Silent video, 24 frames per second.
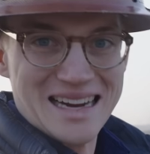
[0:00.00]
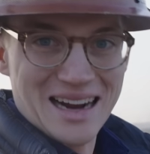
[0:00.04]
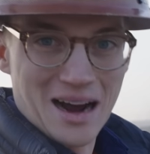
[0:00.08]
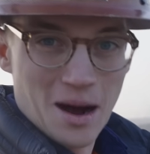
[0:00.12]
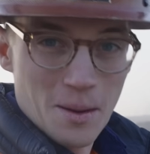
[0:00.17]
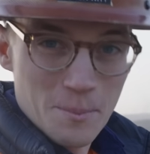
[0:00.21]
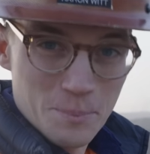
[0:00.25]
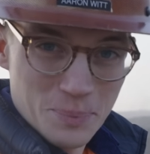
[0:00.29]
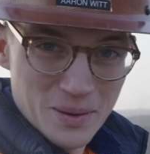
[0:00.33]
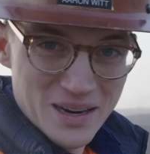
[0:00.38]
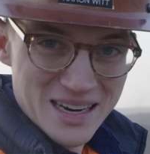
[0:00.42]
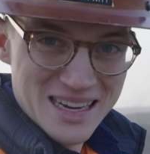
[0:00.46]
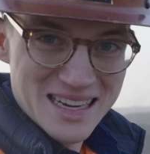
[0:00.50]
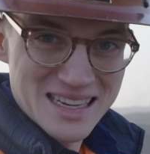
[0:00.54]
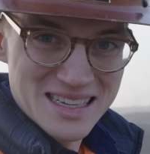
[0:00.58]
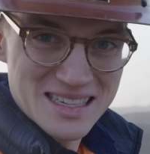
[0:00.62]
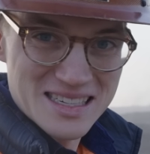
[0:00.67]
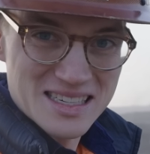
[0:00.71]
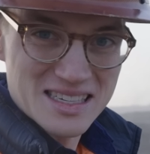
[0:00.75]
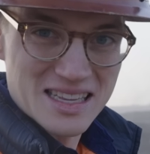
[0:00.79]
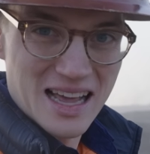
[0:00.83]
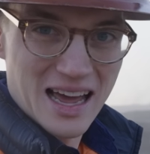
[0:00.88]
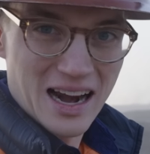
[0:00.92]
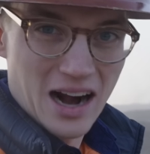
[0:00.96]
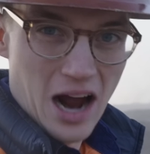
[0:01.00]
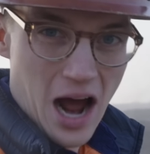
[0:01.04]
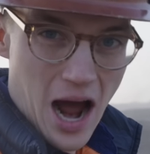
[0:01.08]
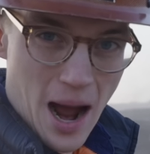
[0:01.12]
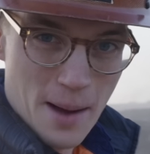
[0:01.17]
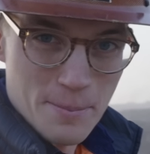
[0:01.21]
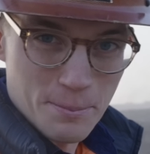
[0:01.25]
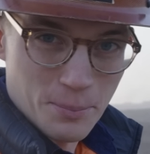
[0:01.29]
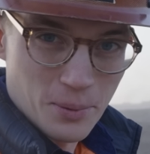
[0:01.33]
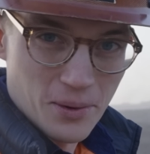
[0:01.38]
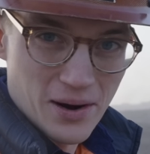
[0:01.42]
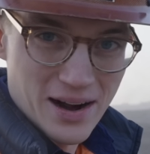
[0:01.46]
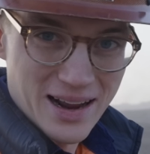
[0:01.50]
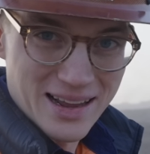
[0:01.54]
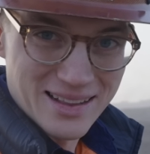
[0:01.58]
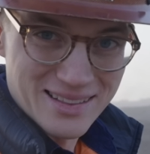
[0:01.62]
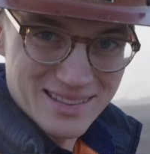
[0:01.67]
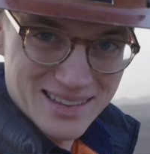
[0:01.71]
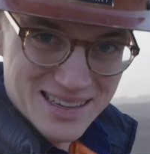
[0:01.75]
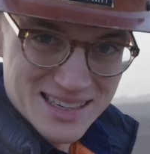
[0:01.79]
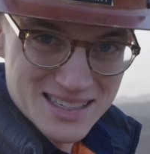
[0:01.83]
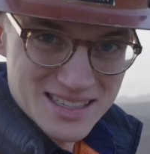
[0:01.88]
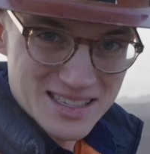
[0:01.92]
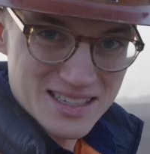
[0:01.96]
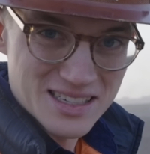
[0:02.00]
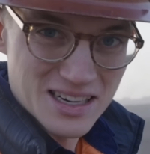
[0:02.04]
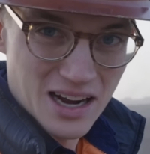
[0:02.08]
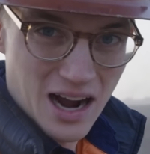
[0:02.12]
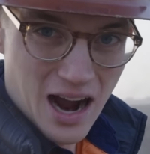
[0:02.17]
companies that operate this